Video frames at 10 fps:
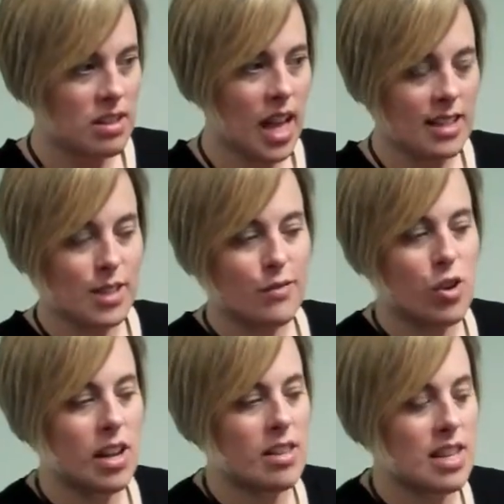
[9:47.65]
Lots of
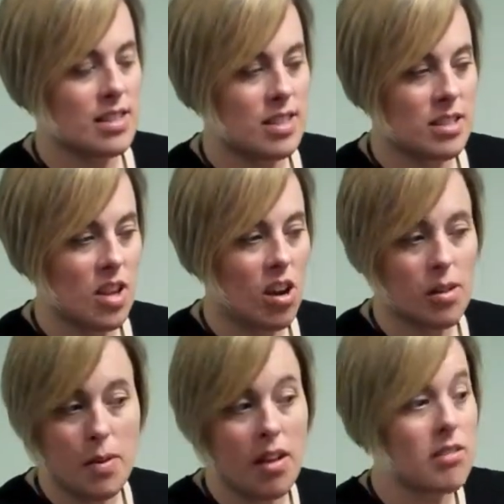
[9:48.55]
great things to talk
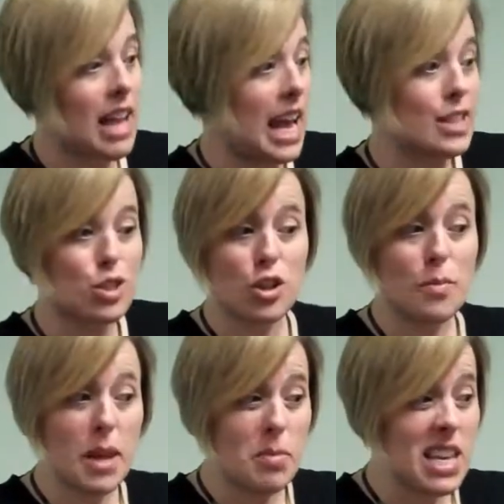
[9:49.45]
about, and ask your
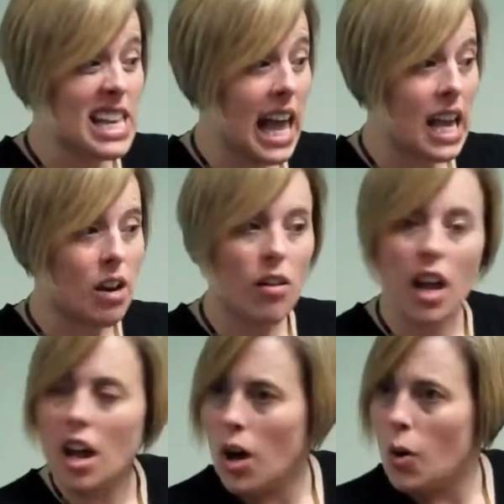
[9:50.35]
baby again, or
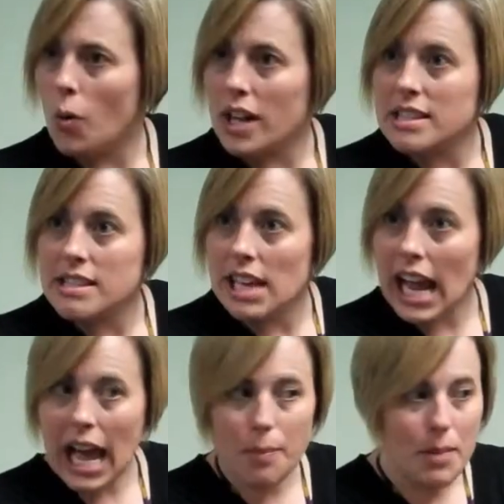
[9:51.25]
what's gonna
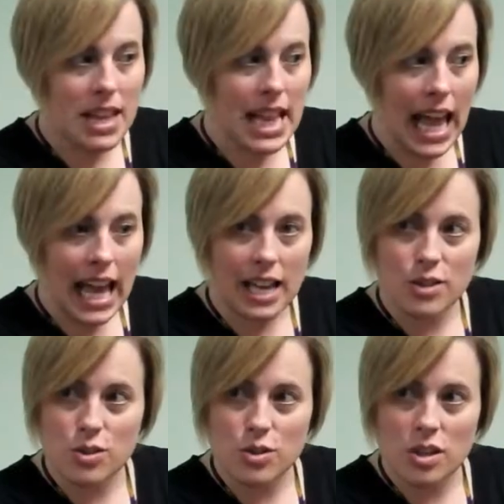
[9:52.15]
happen
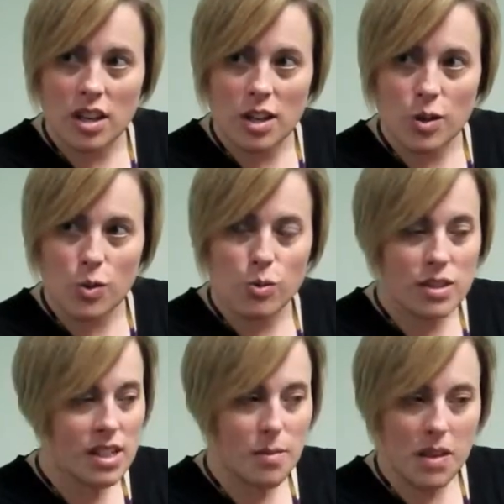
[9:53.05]
next? Who's
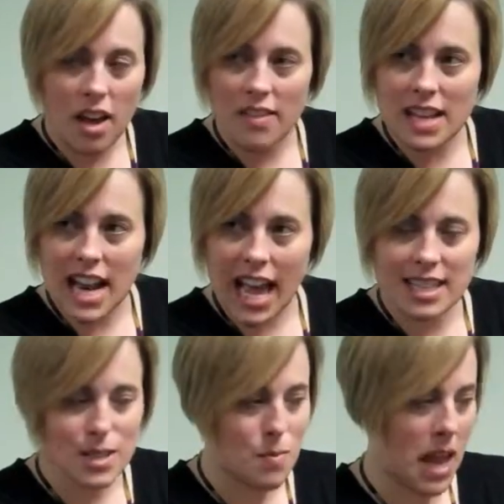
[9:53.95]
gonna be on the
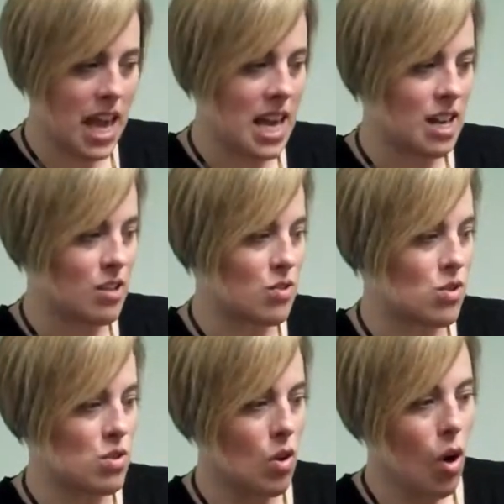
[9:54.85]
next
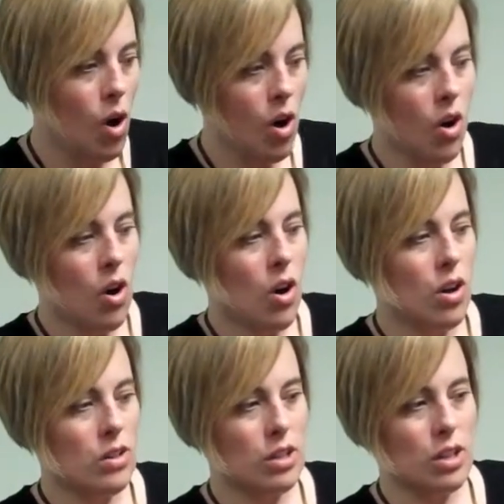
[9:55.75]
page?
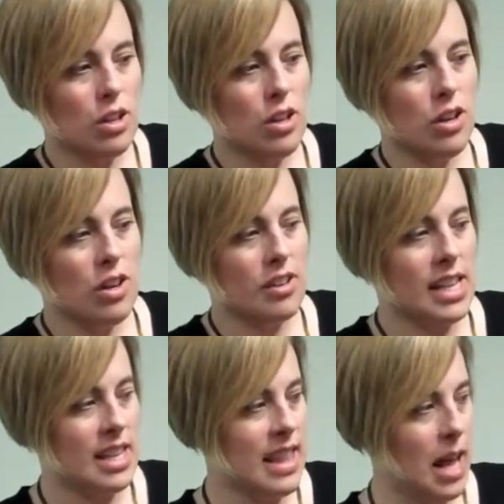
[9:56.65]
Look
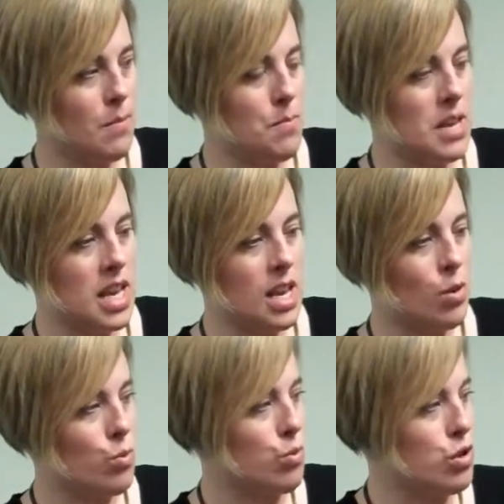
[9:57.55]
at that big
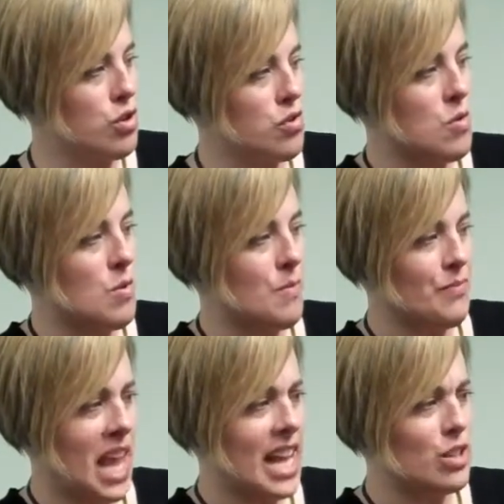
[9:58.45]
room,
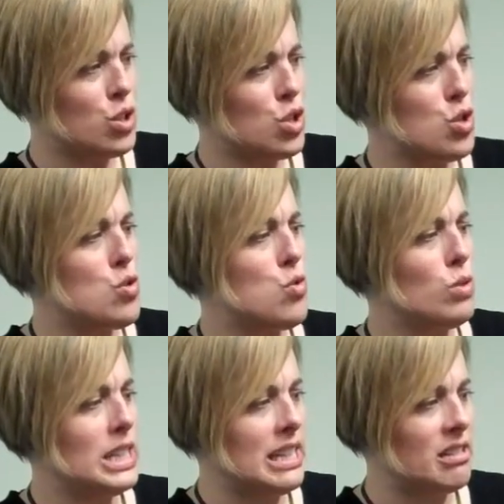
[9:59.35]
and 2
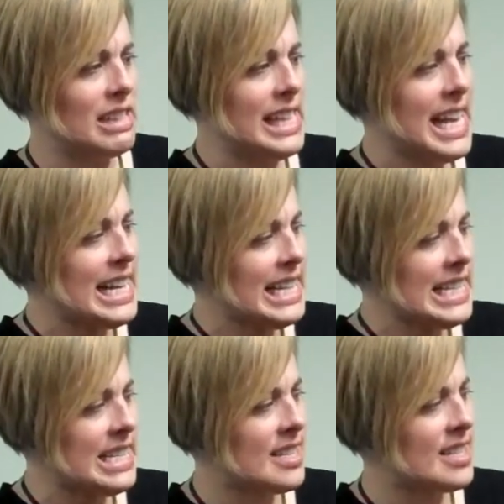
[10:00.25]
little
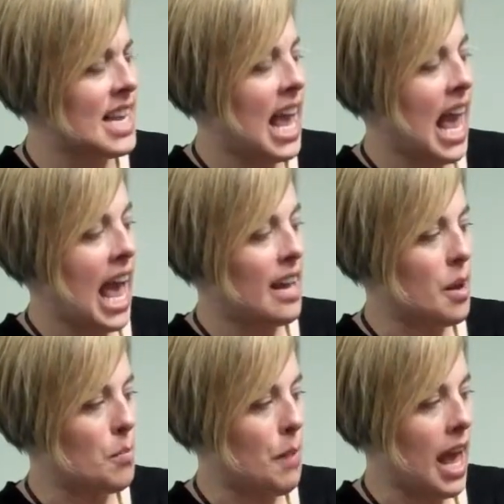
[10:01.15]
kittens and
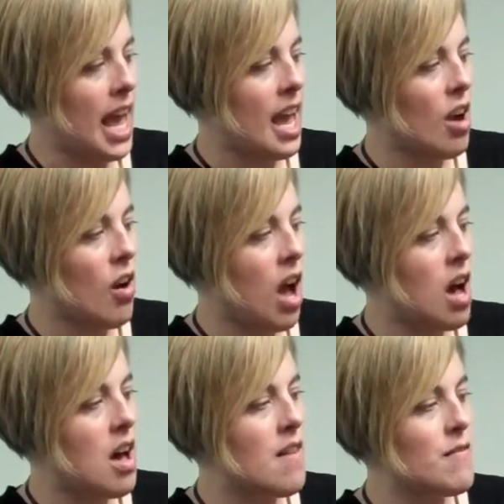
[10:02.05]
a pair
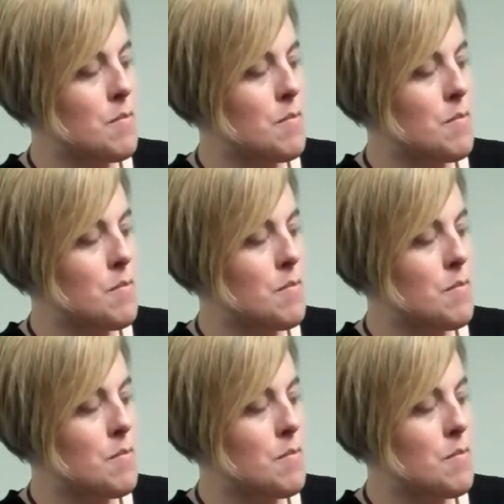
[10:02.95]
of